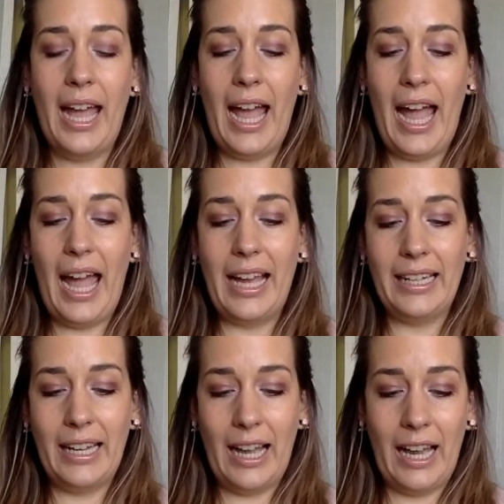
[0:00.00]

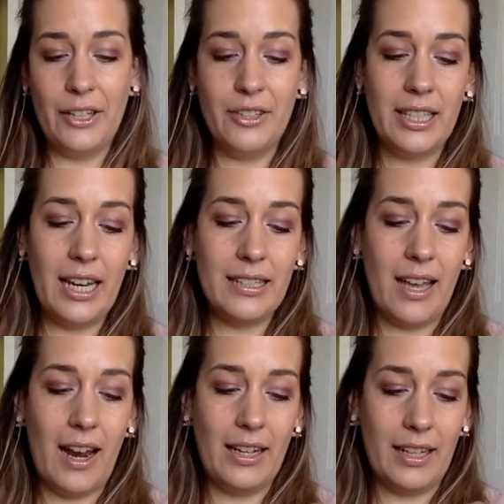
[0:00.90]
and I use it as a
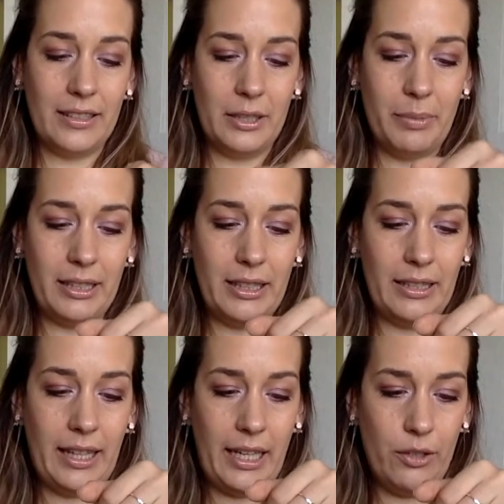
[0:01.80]
highlighter, but
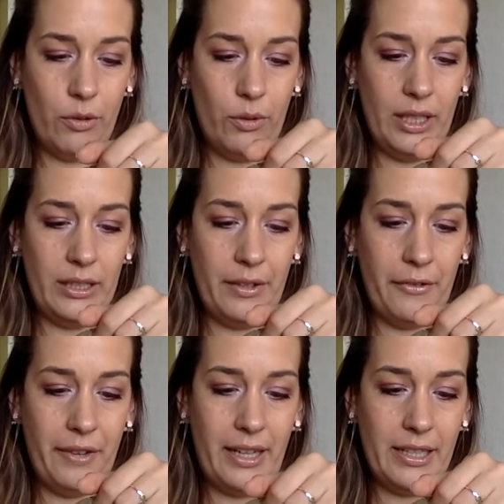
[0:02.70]
they call it a
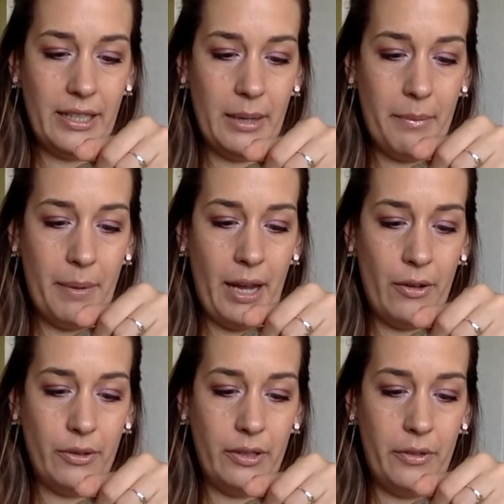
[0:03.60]
face
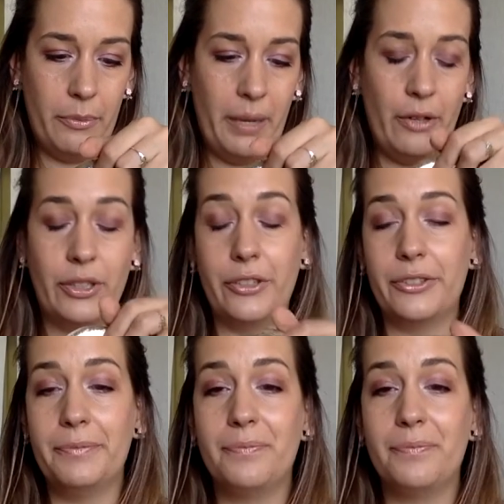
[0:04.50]
powder.